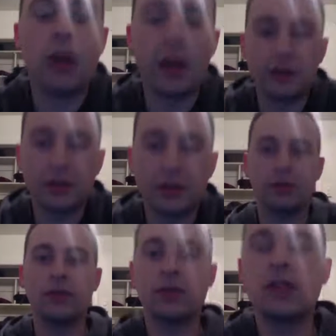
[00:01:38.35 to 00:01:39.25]
just one
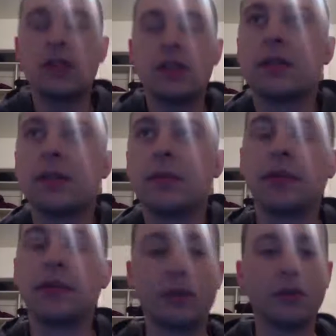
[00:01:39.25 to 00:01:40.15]
of us needs to submit
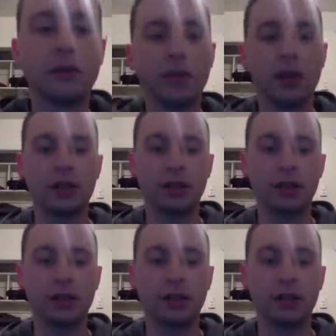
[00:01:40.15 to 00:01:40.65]
it for the group project.